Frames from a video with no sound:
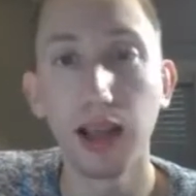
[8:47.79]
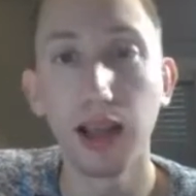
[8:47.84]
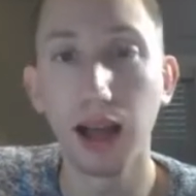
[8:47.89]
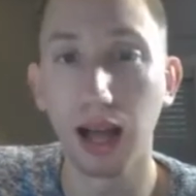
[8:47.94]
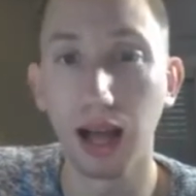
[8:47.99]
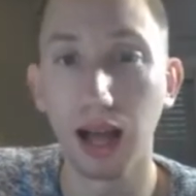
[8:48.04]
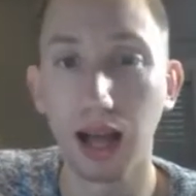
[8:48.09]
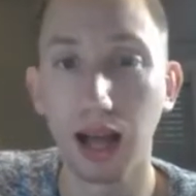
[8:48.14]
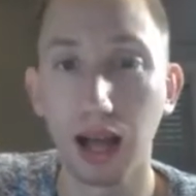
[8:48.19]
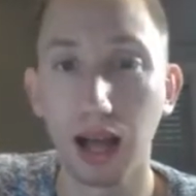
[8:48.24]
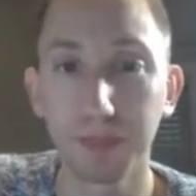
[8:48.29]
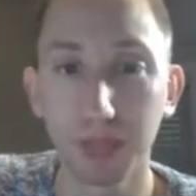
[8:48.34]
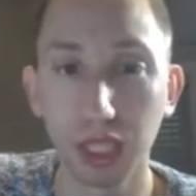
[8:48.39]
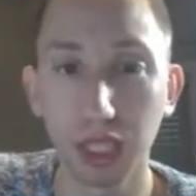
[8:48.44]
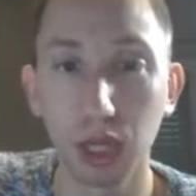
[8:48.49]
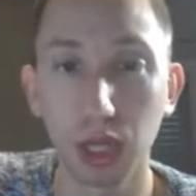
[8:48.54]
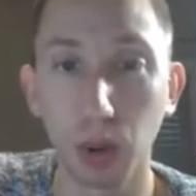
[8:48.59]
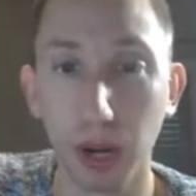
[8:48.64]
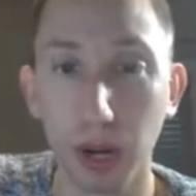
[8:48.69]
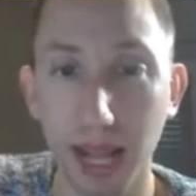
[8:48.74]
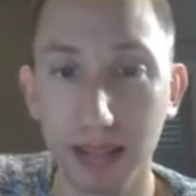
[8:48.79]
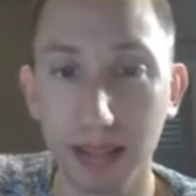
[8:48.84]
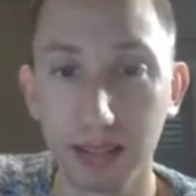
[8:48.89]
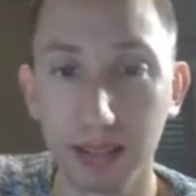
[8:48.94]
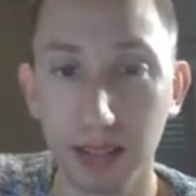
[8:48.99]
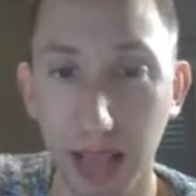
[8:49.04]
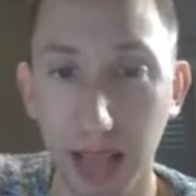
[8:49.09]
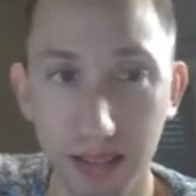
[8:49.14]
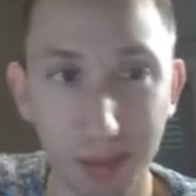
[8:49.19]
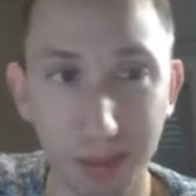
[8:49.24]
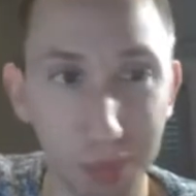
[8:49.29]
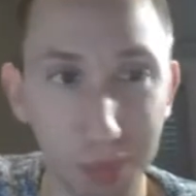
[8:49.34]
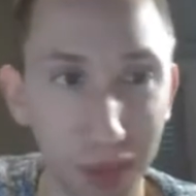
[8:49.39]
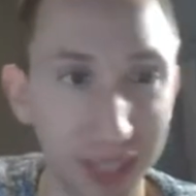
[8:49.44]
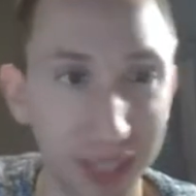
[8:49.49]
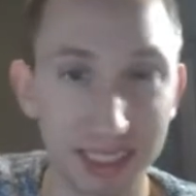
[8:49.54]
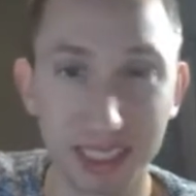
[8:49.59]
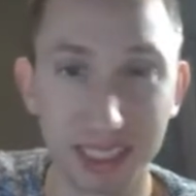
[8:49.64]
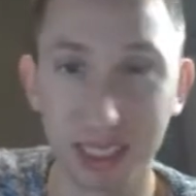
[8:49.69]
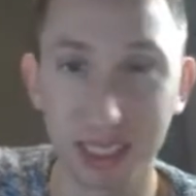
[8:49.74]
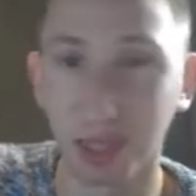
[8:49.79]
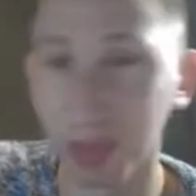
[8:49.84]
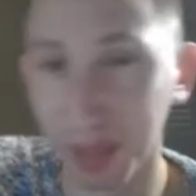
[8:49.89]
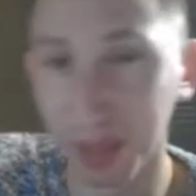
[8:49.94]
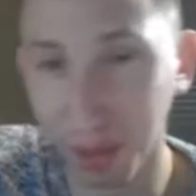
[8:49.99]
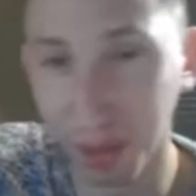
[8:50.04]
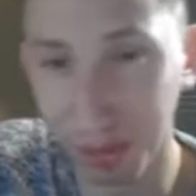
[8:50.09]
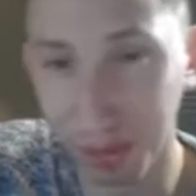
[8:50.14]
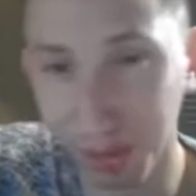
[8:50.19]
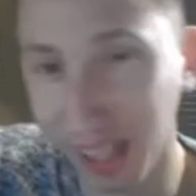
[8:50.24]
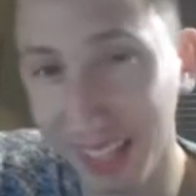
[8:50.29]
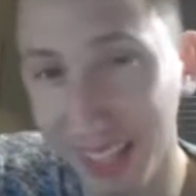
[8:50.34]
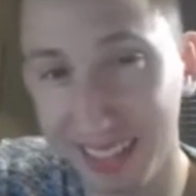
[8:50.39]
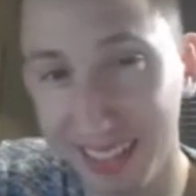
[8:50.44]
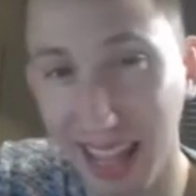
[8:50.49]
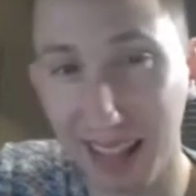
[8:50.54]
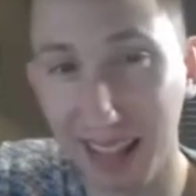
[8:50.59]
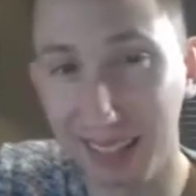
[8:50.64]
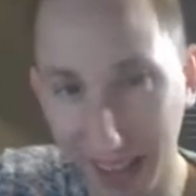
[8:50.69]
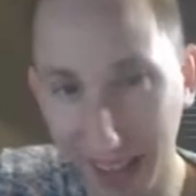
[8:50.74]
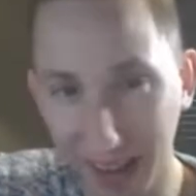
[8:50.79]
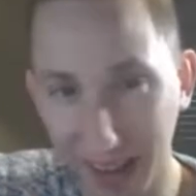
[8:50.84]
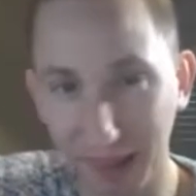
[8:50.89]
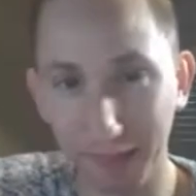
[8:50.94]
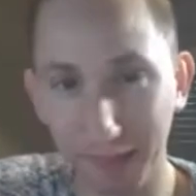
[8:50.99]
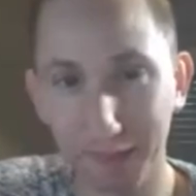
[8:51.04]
And hence the pricing certainly reflects that there.